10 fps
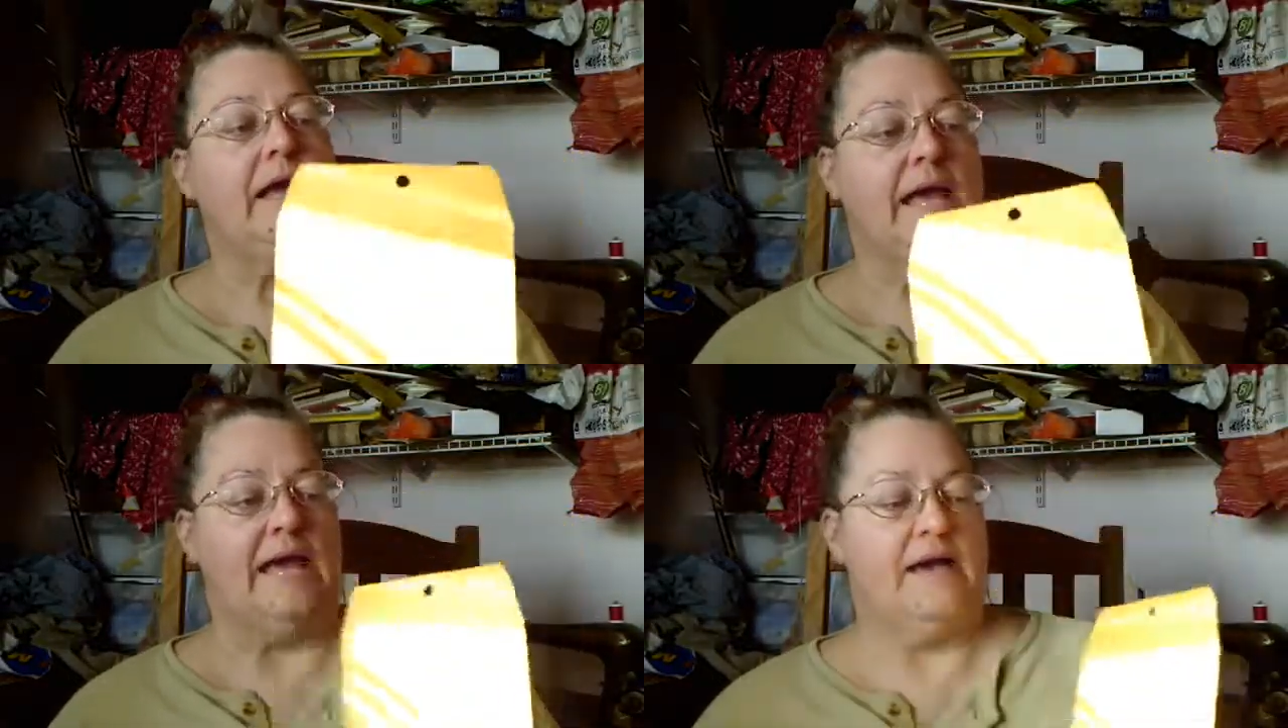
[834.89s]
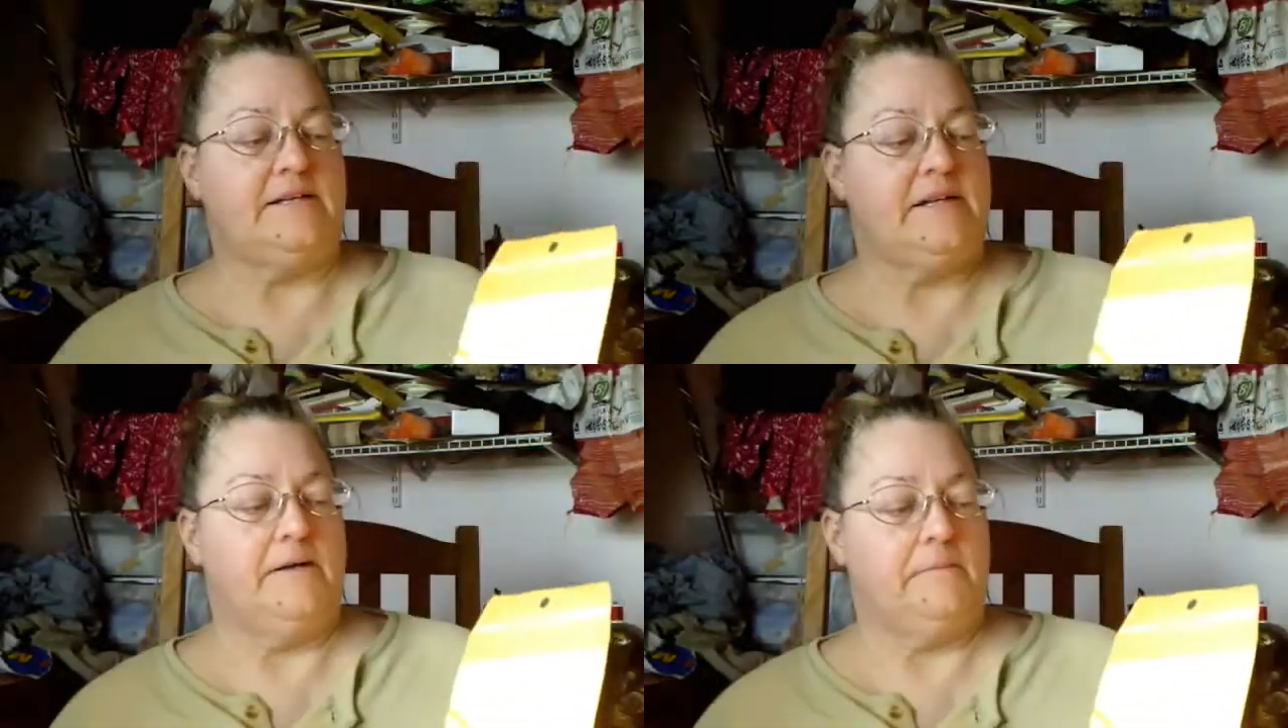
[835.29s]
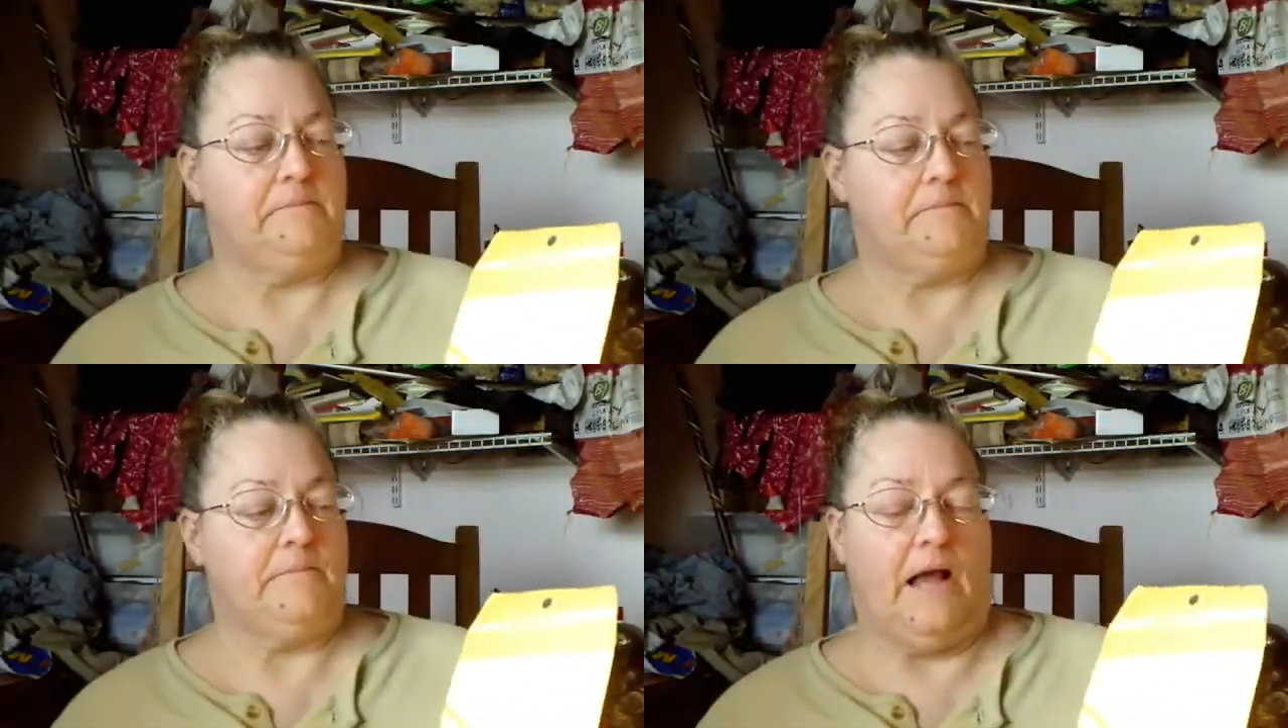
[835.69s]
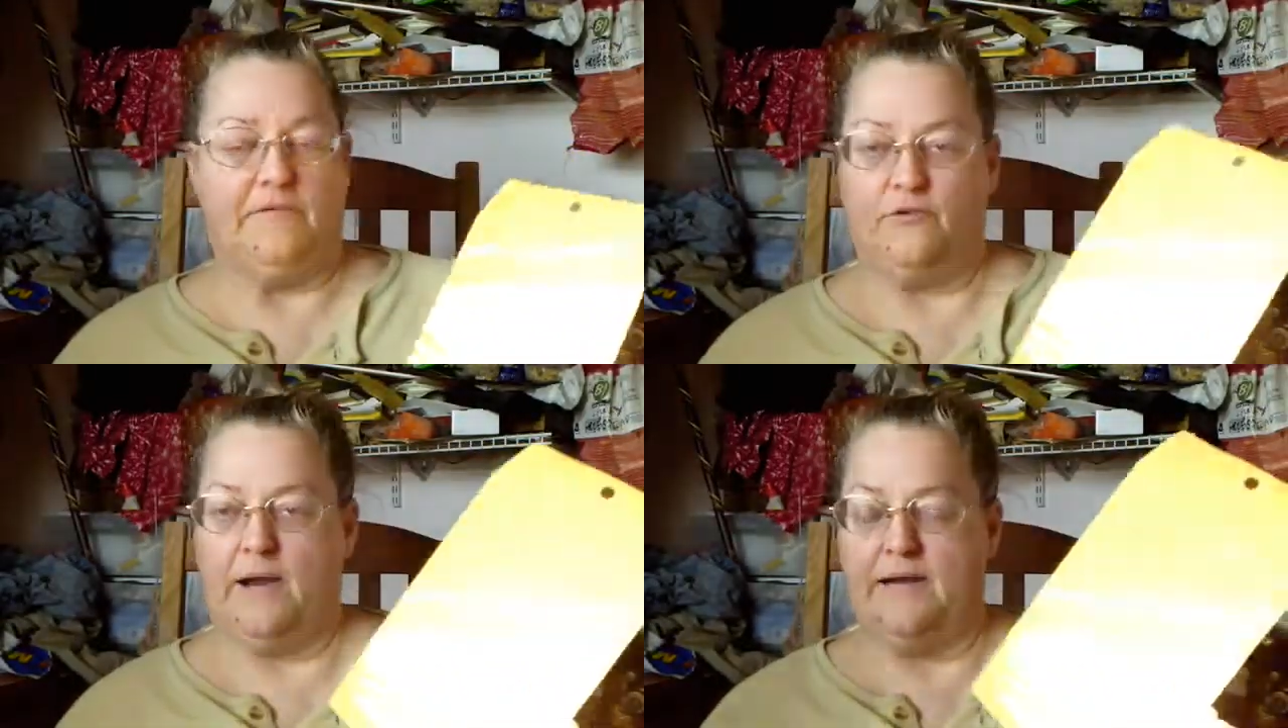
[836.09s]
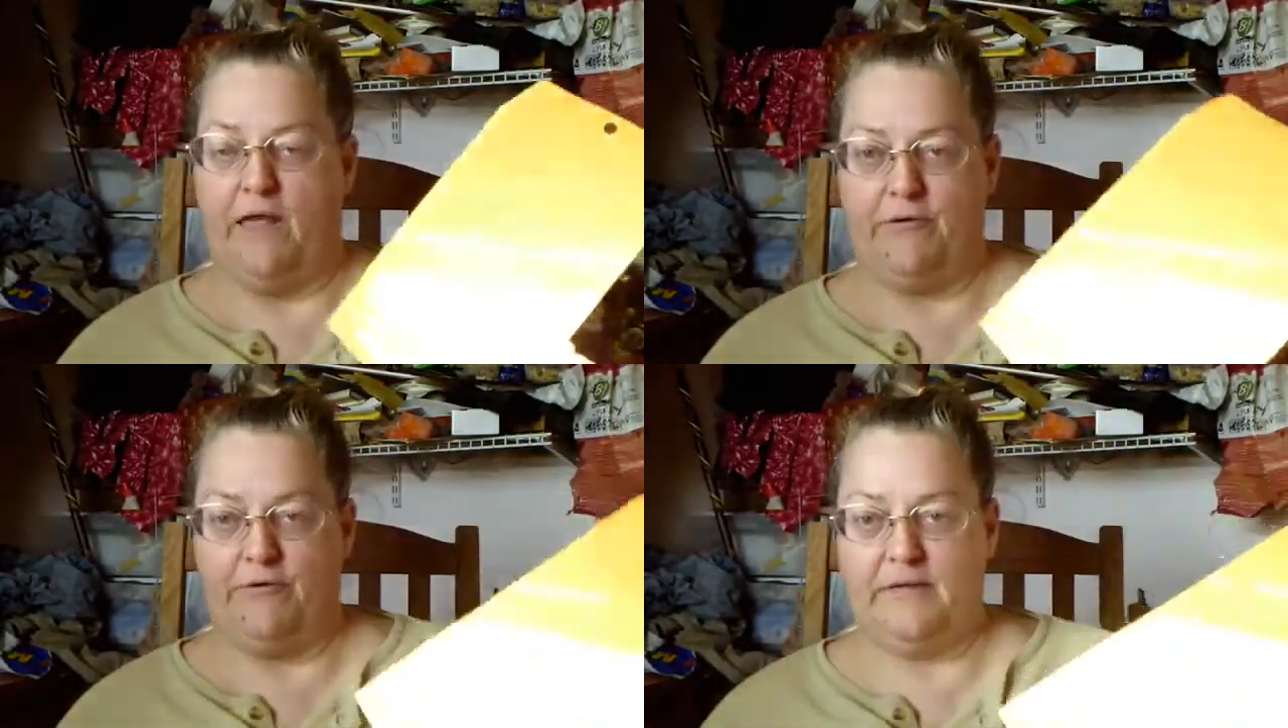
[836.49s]
And I've tried
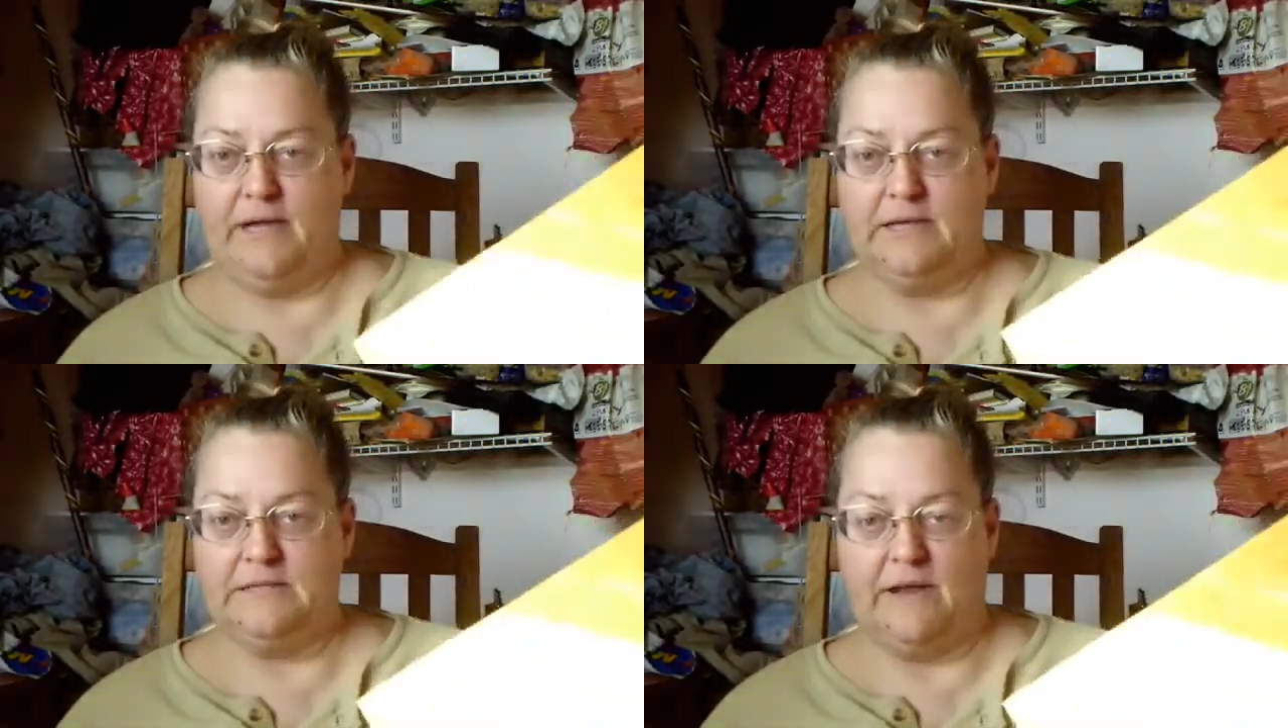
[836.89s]
other things.